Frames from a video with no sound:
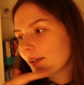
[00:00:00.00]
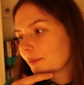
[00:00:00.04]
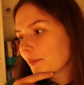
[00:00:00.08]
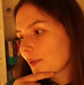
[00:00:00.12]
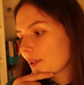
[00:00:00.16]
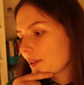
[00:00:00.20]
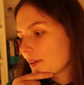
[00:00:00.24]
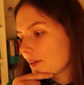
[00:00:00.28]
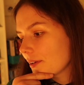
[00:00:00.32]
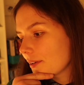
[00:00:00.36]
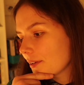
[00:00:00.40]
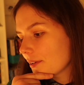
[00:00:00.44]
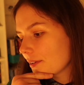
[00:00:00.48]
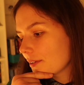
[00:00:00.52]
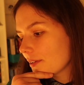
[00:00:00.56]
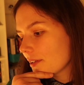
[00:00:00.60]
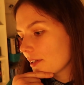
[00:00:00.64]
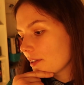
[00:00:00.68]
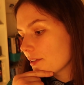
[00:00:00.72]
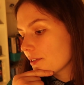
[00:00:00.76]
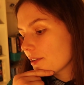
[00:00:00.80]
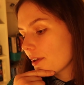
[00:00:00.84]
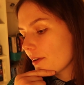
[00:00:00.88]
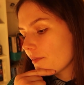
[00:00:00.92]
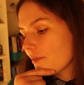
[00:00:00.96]
because
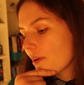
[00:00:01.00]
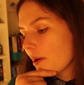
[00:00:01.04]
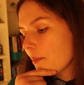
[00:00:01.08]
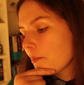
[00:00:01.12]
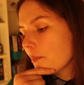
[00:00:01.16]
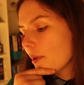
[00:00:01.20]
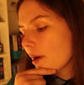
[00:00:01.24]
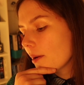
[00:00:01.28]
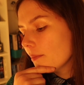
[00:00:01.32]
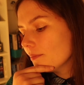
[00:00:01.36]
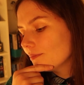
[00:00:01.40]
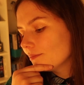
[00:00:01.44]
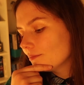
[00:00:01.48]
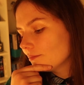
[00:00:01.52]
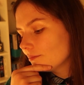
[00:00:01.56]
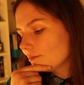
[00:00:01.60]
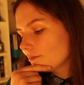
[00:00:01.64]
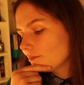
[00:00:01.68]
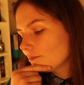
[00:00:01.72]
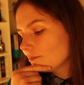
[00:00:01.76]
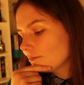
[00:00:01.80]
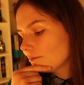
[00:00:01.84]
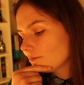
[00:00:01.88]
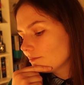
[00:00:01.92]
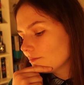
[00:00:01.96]
it's November,
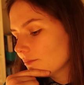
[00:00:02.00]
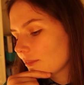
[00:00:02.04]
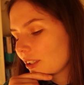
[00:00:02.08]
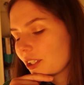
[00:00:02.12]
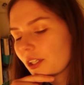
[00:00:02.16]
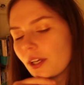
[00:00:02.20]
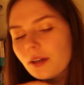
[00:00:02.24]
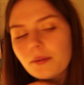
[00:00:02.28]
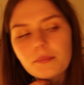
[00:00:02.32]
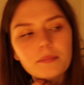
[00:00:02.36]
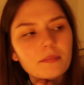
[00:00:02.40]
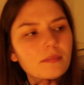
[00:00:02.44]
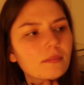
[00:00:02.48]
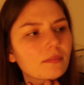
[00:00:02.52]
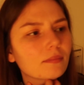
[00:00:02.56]
is it?